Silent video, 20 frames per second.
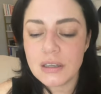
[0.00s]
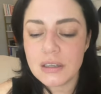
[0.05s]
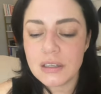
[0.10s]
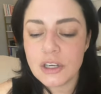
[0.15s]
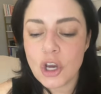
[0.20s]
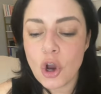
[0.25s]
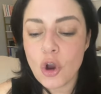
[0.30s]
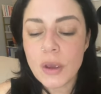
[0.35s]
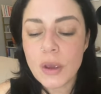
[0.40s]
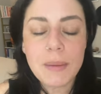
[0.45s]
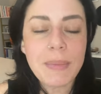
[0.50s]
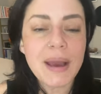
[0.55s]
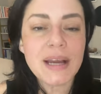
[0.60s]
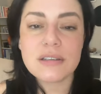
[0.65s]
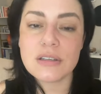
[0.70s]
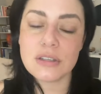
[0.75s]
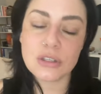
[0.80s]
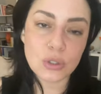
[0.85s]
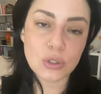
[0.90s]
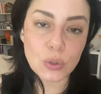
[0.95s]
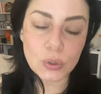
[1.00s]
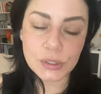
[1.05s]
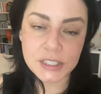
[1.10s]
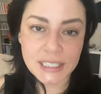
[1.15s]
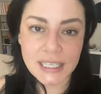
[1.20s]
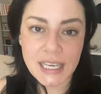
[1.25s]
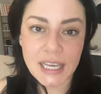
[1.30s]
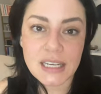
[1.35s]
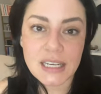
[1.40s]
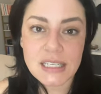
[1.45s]
going back to school to
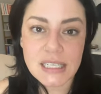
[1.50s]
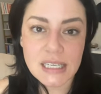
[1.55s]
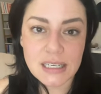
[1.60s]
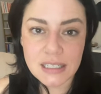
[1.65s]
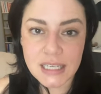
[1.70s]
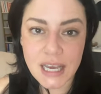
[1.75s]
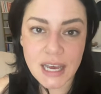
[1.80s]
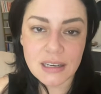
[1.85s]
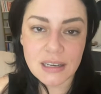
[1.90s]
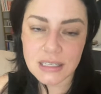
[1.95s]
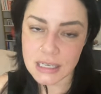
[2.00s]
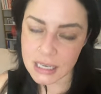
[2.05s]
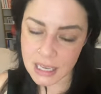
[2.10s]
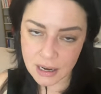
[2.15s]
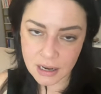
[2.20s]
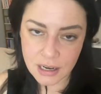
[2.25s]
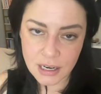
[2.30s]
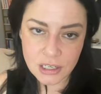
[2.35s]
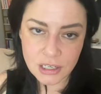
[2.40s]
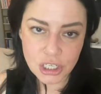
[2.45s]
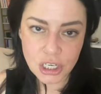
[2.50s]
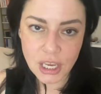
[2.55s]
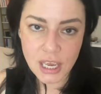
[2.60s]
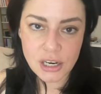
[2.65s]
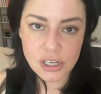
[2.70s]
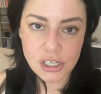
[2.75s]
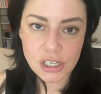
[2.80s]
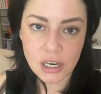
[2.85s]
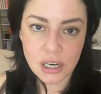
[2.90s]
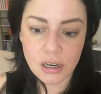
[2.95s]
get into debt to get an
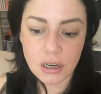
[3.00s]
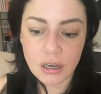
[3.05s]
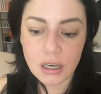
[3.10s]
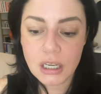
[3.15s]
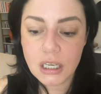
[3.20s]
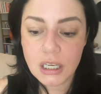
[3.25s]
education.